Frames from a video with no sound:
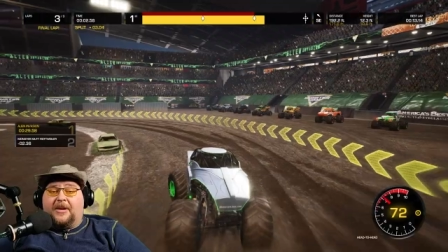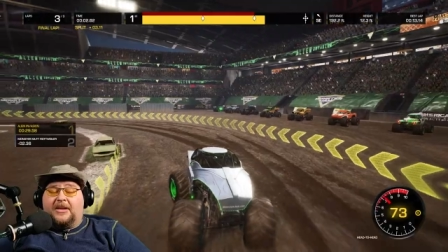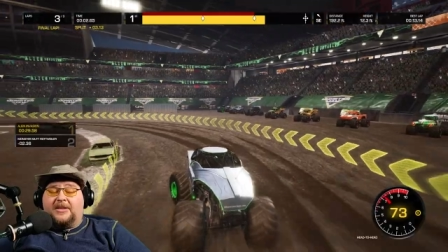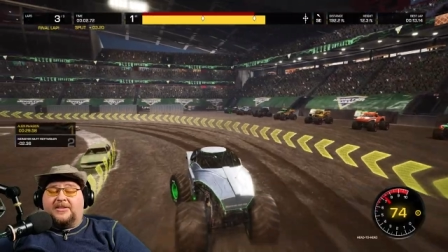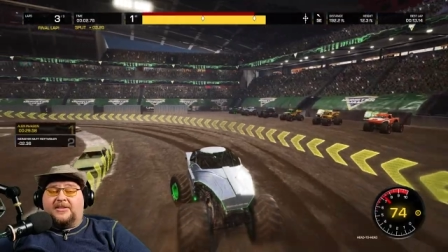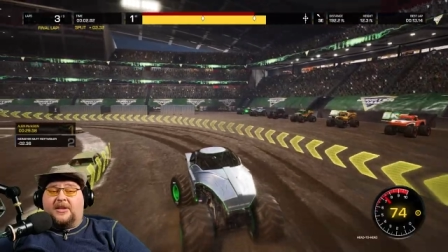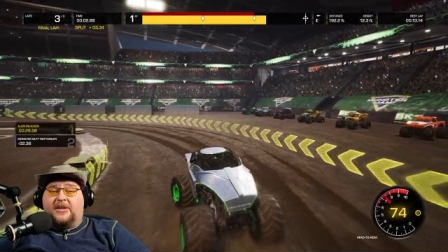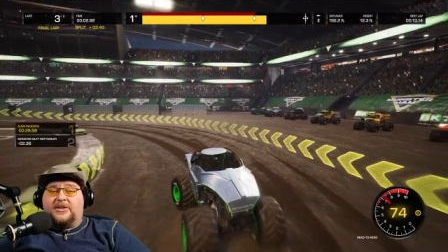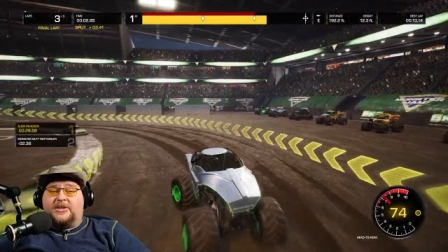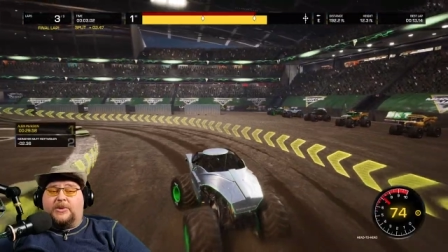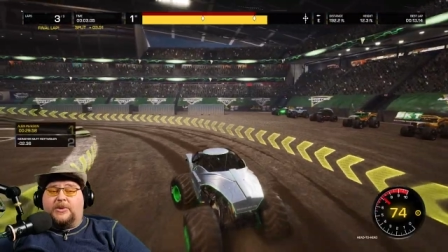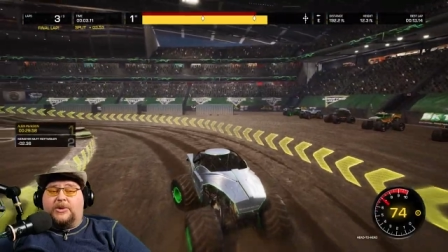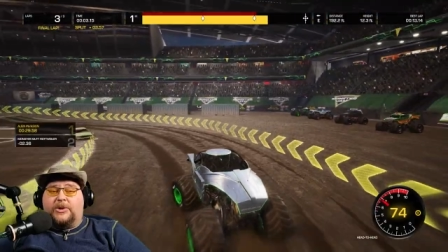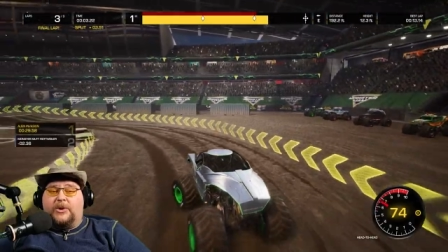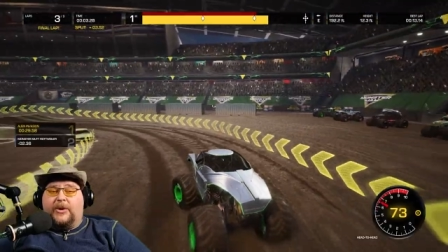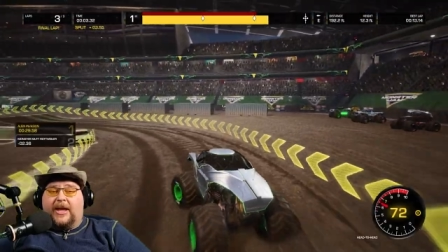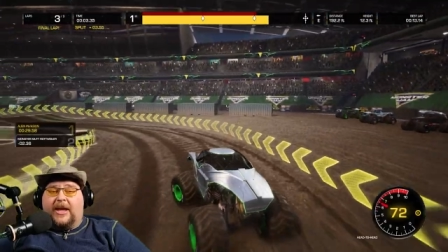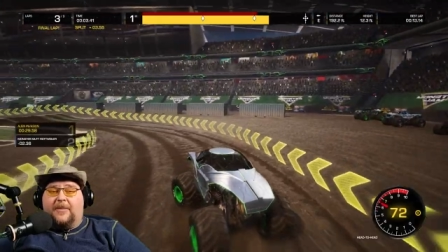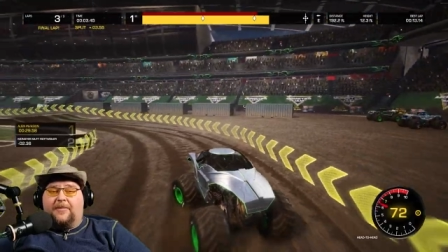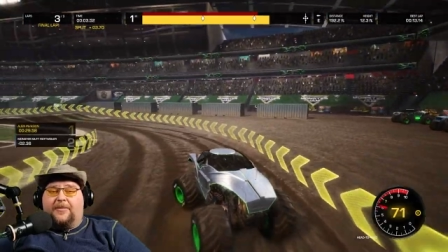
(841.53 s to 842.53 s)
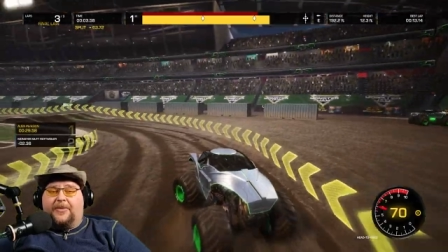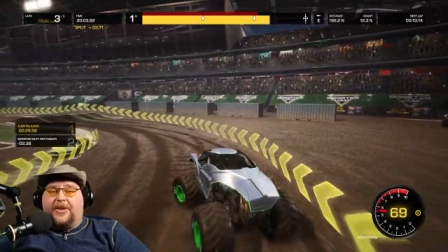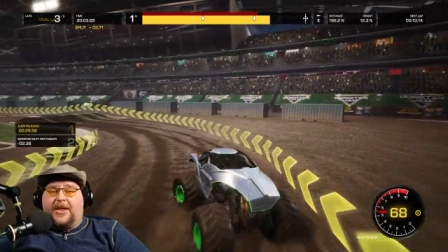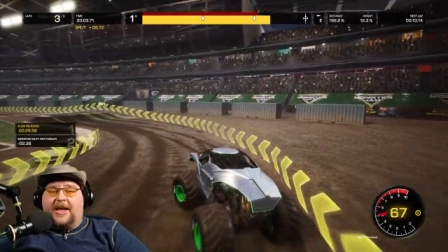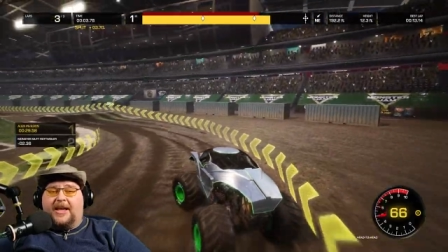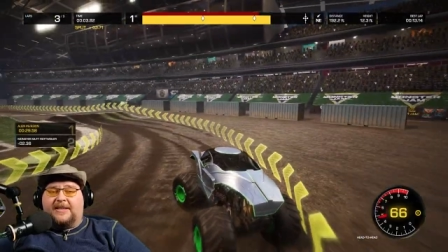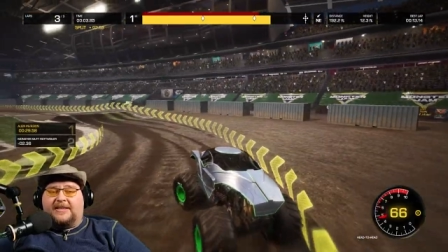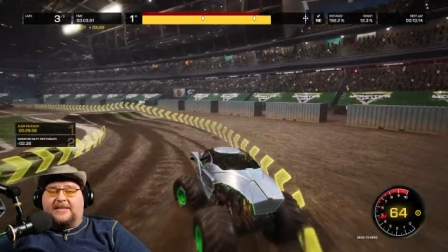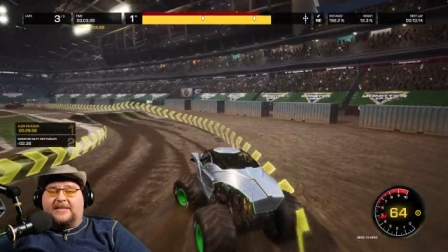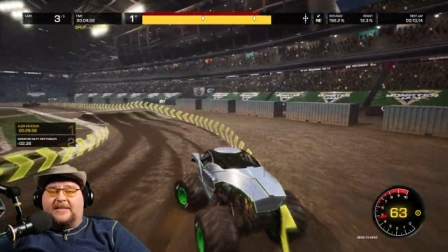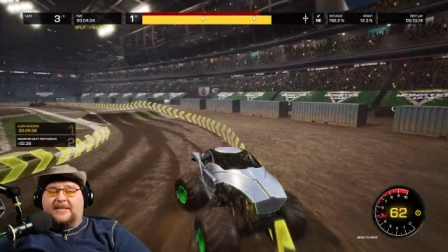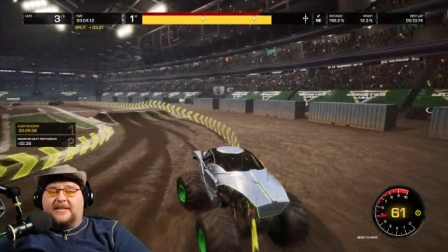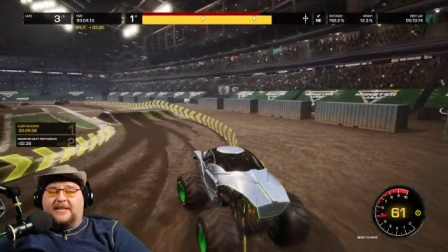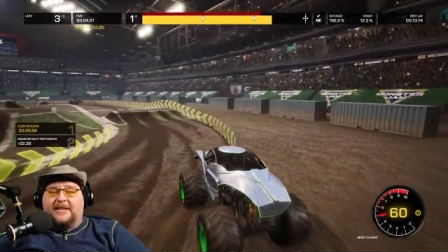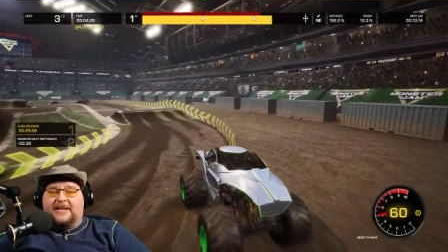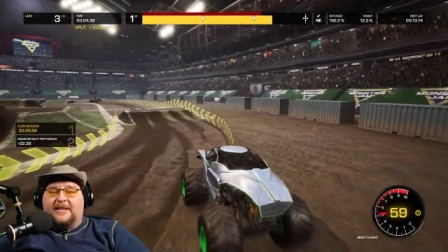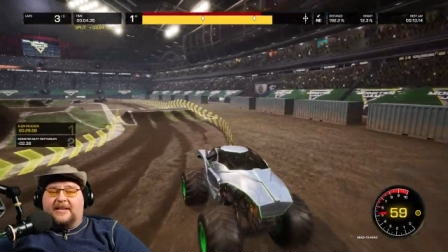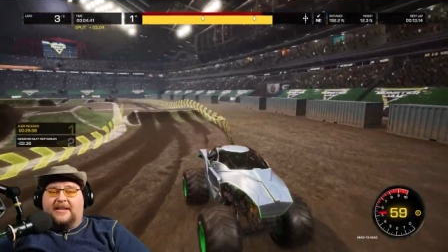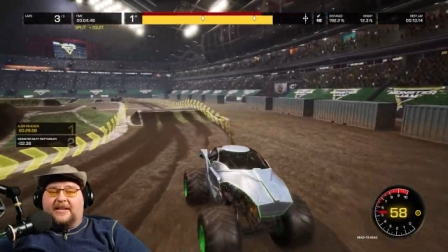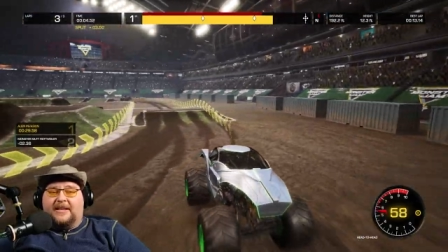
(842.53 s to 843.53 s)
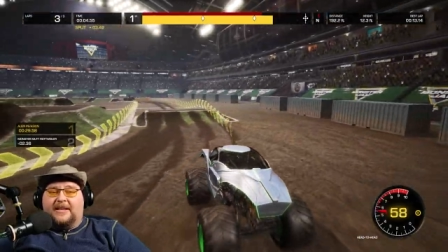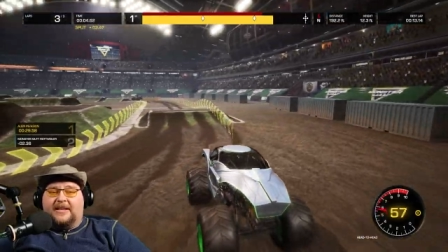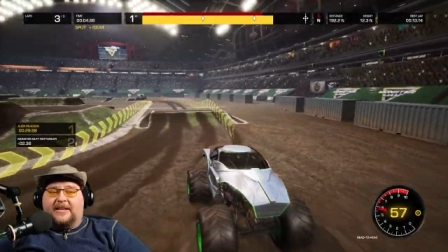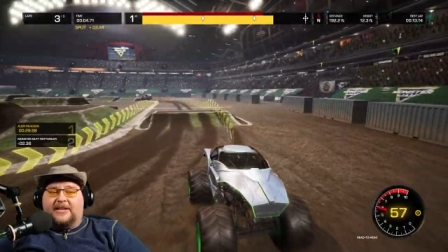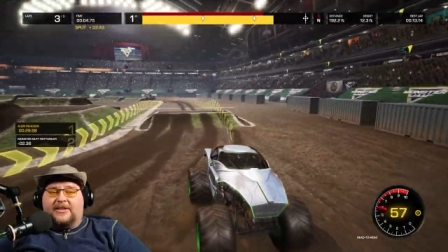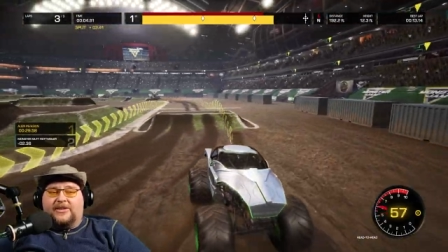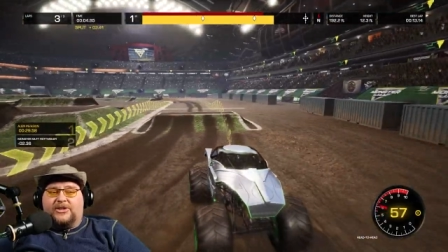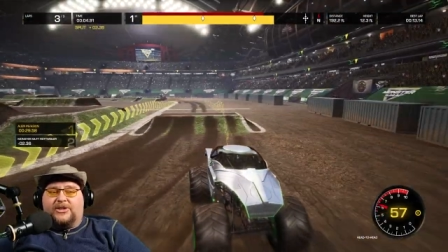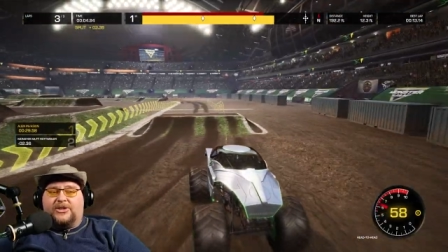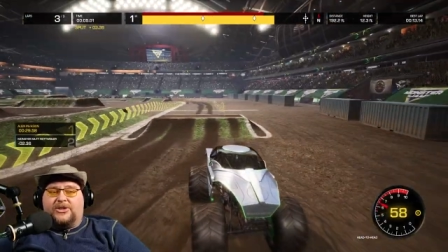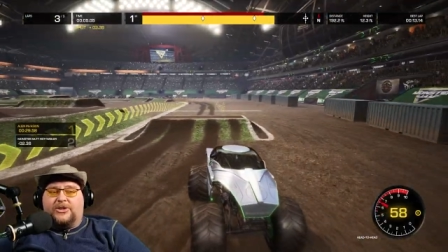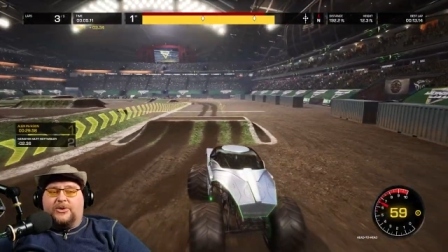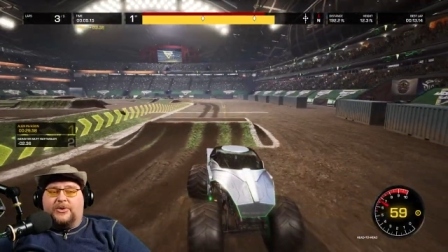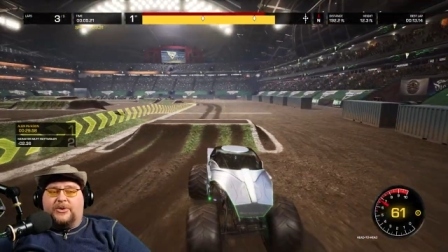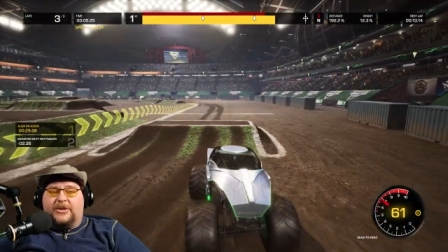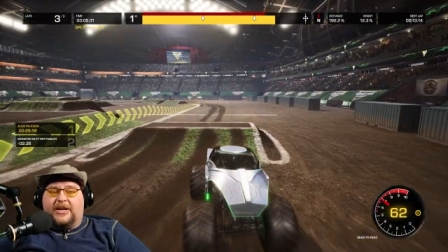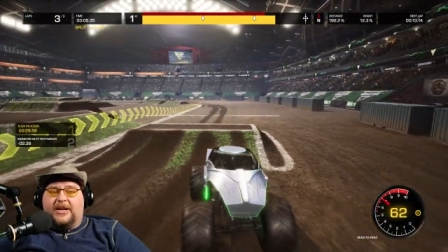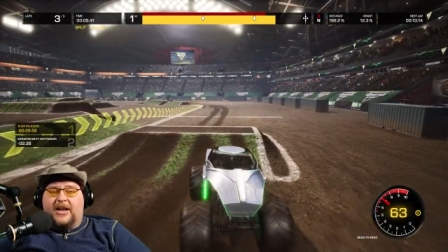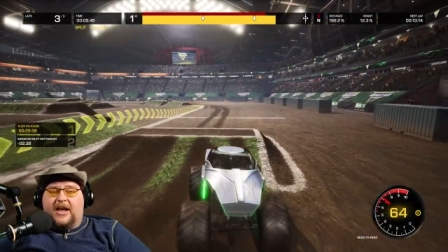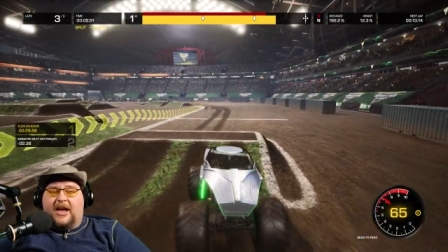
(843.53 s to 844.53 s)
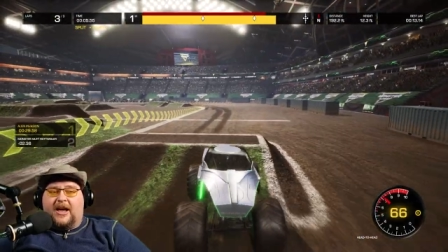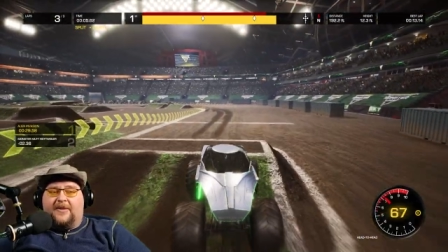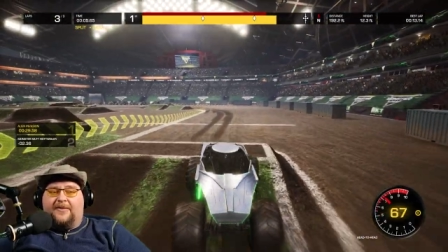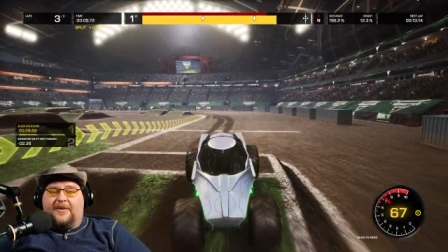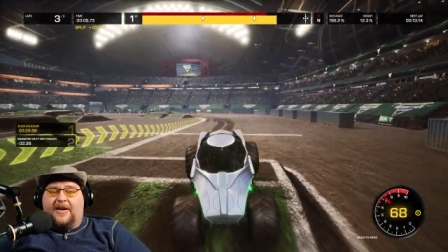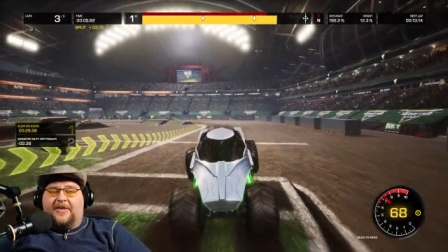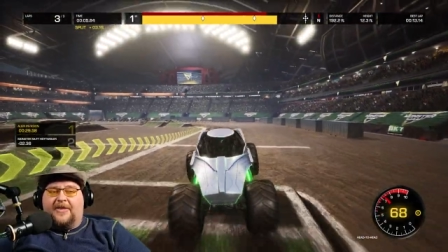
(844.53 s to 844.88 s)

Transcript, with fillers: going to start doing New Game Plus soon enough.